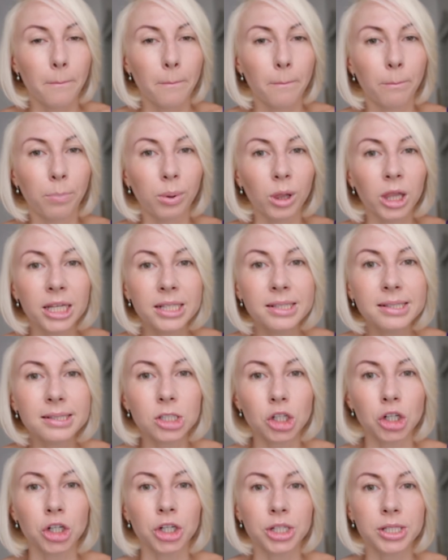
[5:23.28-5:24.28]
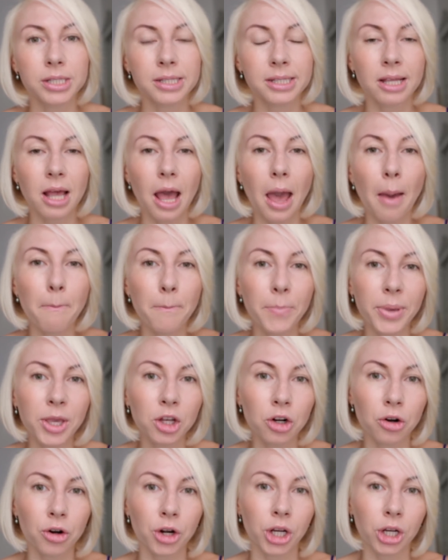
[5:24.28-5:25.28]
blisters
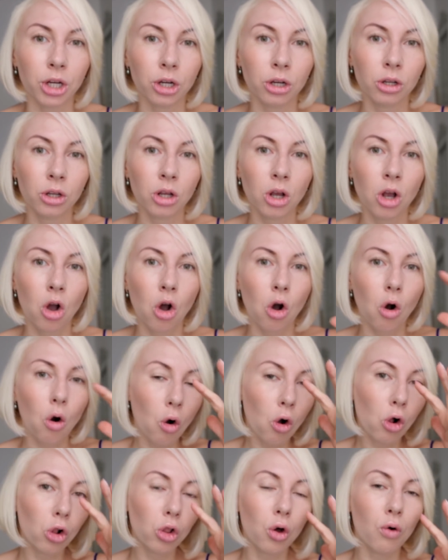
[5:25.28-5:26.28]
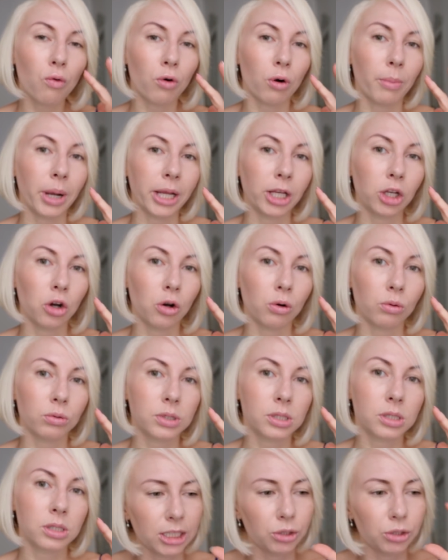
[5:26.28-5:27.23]
appearing all over my nose.